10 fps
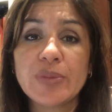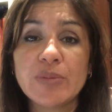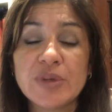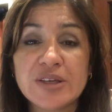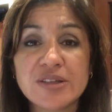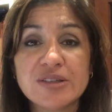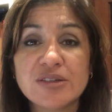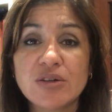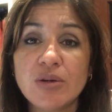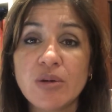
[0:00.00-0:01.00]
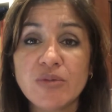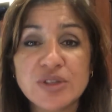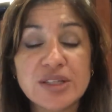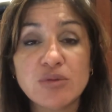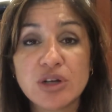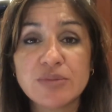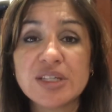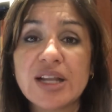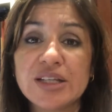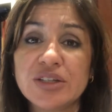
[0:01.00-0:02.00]
because obviously what I'm
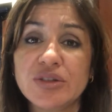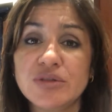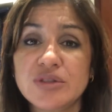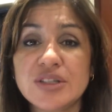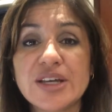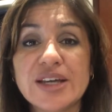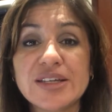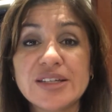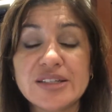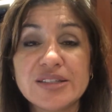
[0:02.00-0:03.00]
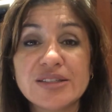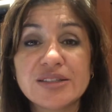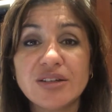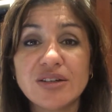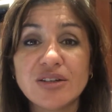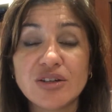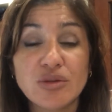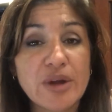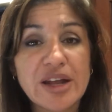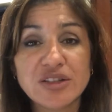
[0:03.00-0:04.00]
telling you today is
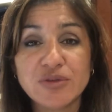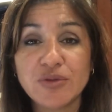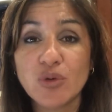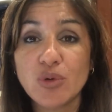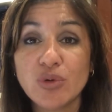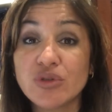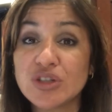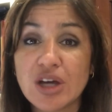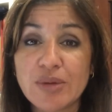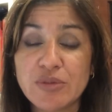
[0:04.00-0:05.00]
correct for the time